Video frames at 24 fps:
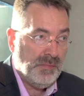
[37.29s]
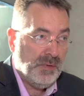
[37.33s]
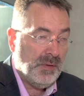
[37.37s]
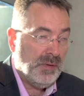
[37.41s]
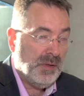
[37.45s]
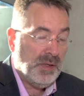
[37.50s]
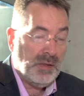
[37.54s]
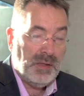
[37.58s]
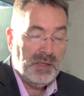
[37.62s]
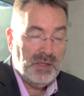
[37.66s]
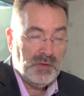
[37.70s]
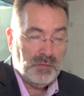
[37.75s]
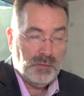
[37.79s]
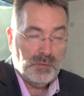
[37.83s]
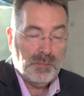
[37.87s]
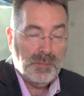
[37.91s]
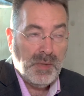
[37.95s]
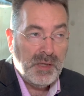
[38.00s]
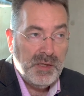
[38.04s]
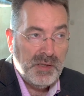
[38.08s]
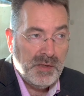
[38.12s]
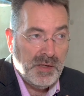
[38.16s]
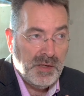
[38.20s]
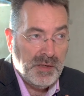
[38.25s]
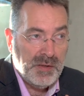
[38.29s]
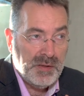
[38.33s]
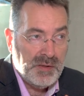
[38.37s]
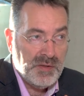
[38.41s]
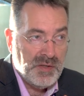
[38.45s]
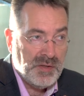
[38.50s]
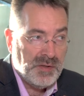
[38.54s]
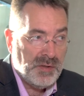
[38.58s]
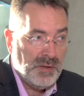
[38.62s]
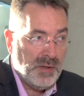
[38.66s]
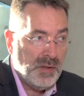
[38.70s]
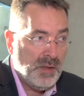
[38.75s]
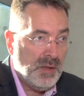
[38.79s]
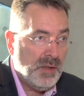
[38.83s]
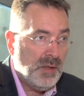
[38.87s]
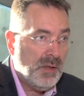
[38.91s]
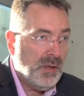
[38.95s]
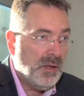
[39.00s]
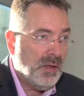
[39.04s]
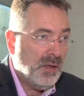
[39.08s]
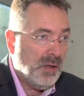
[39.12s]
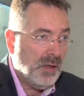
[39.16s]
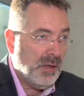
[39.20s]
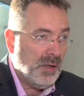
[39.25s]
at least for my kids,
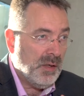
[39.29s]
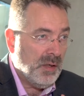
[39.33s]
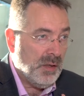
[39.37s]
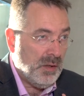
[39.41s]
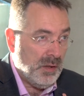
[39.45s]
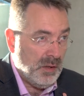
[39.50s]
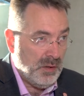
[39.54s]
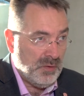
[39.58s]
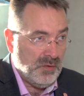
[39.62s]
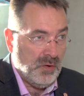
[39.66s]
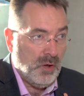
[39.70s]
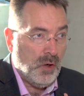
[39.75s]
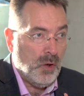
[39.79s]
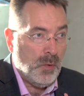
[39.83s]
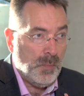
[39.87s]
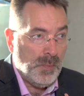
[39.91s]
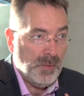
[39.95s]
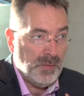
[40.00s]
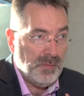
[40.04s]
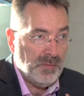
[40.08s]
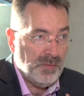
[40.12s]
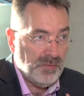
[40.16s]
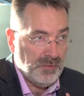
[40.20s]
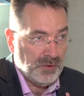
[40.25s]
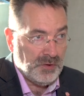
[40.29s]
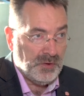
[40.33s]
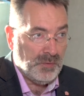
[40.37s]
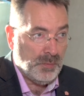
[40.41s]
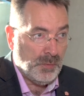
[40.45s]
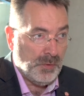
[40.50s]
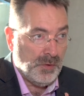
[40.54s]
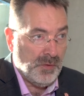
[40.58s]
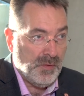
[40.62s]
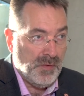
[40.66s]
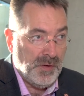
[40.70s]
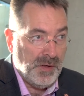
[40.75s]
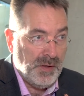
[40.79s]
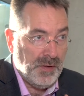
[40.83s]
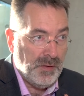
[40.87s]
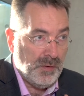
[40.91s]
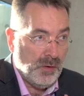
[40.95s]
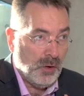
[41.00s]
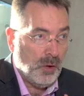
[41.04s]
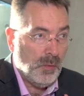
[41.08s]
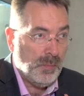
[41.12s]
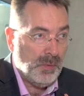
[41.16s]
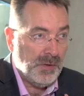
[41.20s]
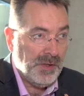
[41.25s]
uh, an open, trustworthy,
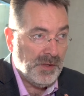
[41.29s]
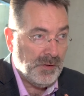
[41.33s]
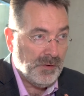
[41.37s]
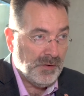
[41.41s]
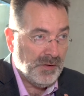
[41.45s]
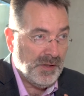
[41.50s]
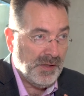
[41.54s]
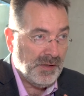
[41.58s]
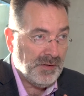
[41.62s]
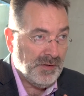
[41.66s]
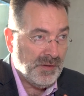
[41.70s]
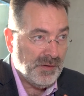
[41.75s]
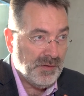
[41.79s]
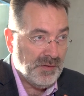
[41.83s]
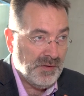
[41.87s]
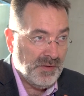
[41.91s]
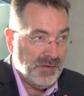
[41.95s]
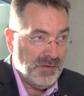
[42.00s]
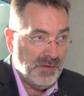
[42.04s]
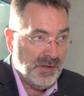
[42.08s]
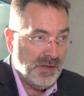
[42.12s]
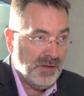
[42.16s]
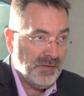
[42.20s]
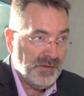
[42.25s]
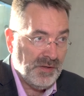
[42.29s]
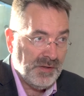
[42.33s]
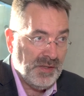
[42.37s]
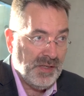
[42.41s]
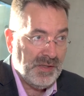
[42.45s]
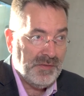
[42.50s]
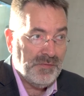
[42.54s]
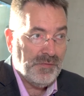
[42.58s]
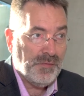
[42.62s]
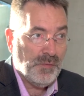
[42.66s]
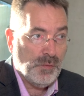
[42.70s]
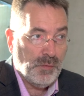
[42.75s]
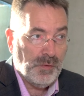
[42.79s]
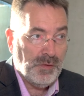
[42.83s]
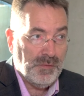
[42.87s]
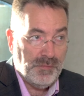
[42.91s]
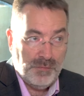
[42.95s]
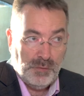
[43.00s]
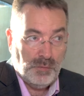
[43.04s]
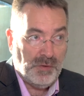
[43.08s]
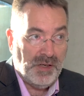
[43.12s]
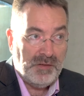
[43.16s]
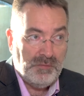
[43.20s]
globally connected internet for, for